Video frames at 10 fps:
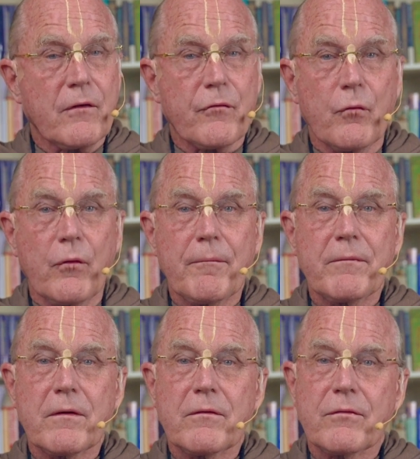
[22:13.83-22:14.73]
The
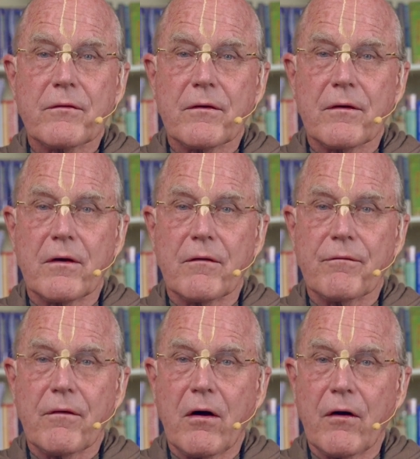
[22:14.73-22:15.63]
remnants
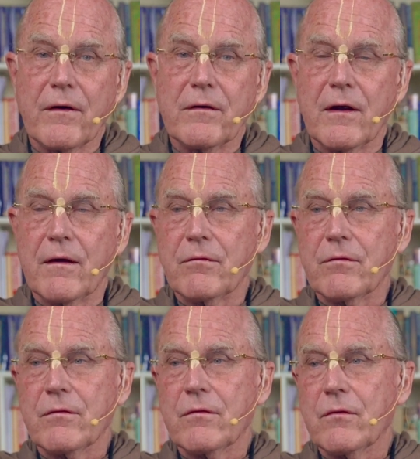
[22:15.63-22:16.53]
of
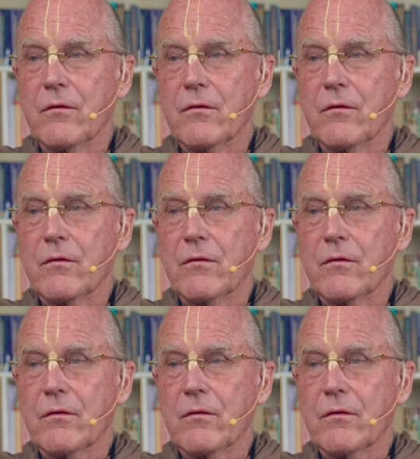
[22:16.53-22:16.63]
Haridev's,